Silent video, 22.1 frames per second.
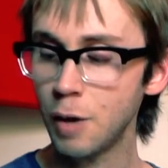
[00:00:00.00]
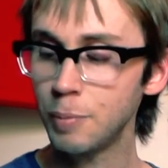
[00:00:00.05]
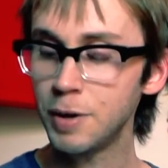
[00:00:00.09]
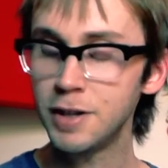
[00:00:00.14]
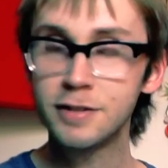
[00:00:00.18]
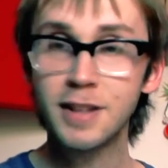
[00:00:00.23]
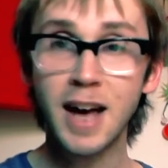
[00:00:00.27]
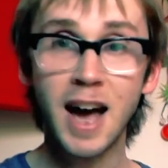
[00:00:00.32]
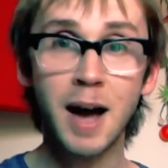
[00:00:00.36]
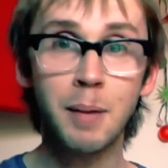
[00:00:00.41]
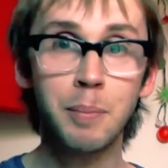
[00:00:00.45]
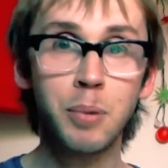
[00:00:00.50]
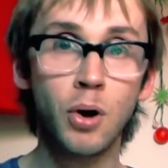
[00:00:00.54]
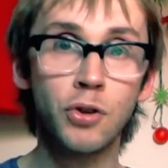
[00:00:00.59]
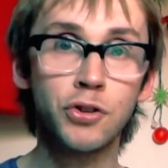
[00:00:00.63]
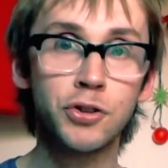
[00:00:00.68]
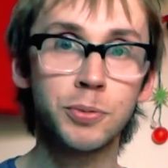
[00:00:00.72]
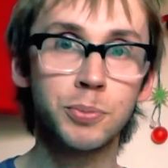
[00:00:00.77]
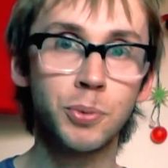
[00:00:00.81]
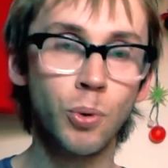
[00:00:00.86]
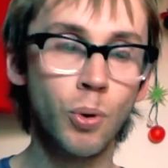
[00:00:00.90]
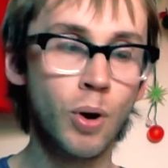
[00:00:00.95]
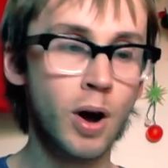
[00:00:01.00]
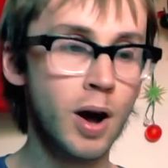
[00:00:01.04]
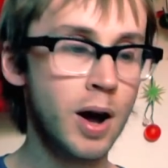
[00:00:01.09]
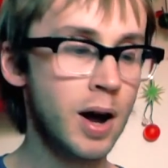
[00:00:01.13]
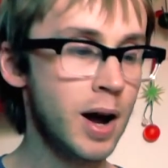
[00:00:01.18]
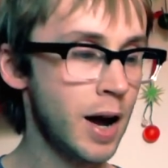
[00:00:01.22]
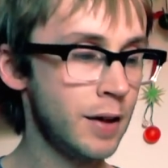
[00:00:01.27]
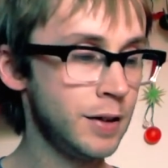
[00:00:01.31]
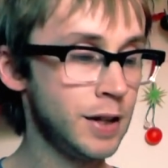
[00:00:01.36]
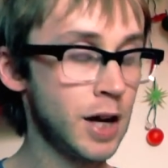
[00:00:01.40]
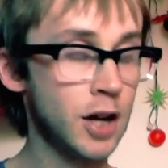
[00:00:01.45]
Is that possible?
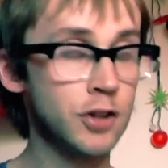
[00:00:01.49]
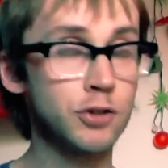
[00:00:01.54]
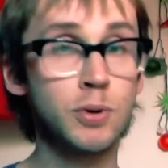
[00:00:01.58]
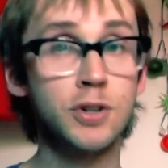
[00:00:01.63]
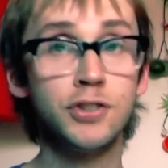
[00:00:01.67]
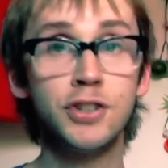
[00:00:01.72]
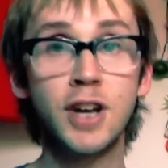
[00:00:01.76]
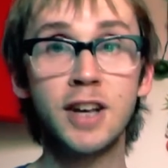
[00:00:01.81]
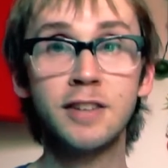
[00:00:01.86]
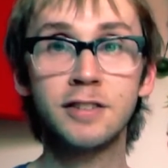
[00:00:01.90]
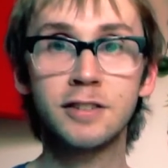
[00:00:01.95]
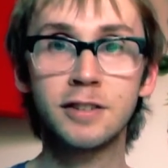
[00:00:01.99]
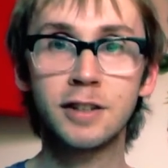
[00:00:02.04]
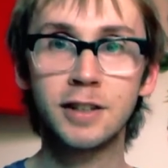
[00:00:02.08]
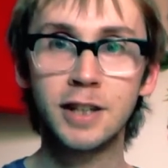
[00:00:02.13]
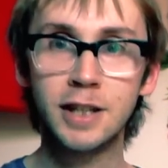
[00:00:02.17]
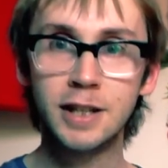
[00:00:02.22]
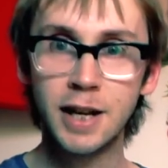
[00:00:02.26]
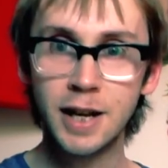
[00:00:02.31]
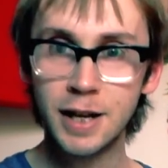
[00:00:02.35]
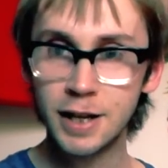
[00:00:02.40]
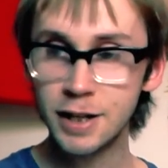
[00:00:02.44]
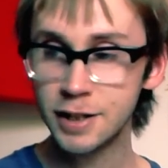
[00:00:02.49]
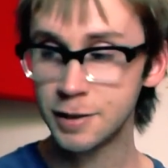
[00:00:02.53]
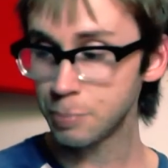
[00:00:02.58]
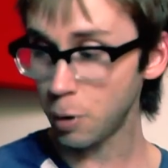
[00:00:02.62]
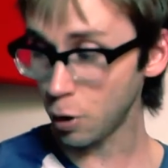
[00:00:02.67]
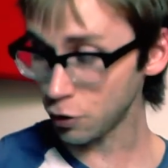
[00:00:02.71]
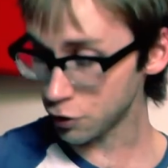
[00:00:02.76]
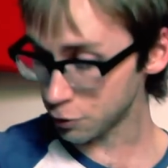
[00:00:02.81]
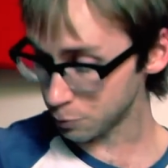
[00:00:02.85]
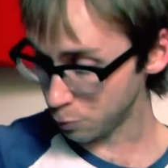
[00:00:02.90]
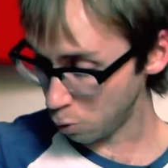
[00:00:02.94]
And the answer is yes, it is
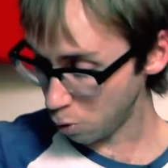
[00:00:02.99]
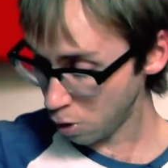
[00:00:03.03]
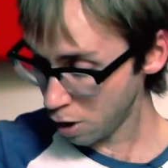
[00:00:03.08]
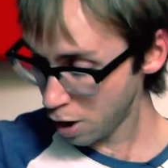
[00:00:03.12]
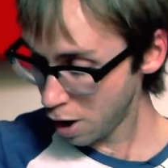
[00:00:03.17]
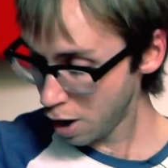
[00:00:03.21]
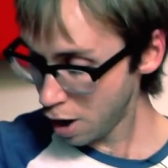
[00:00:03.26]
possible.